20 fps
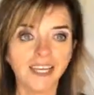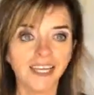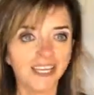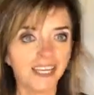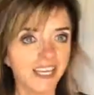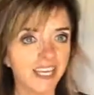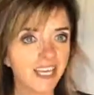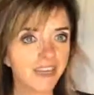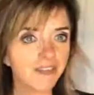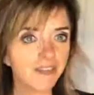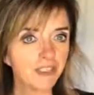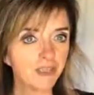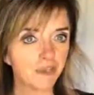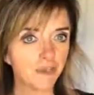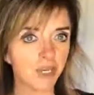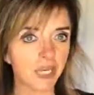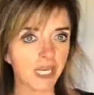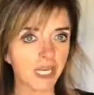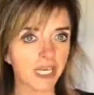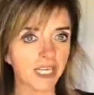gives
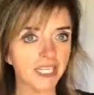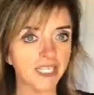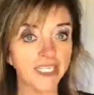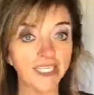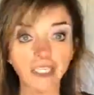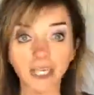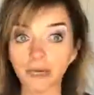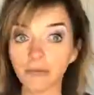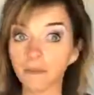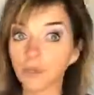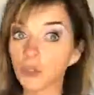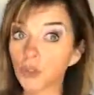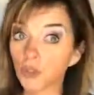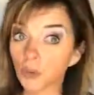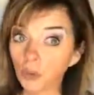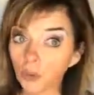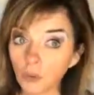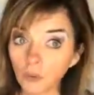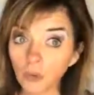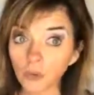me some
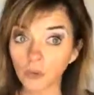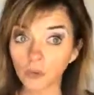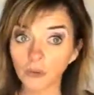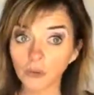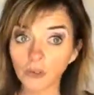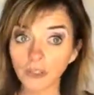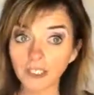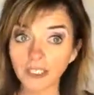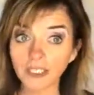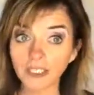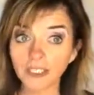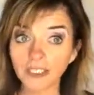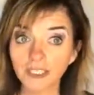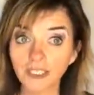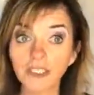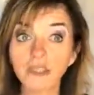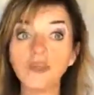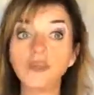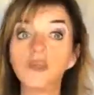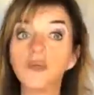tools
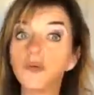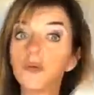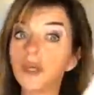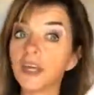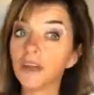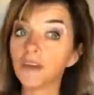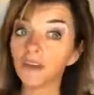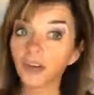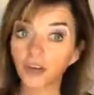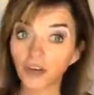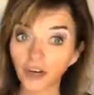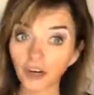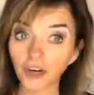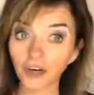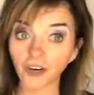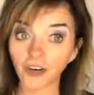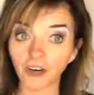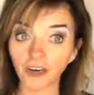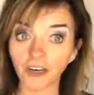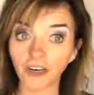to give
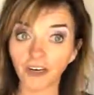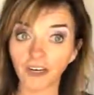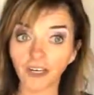her.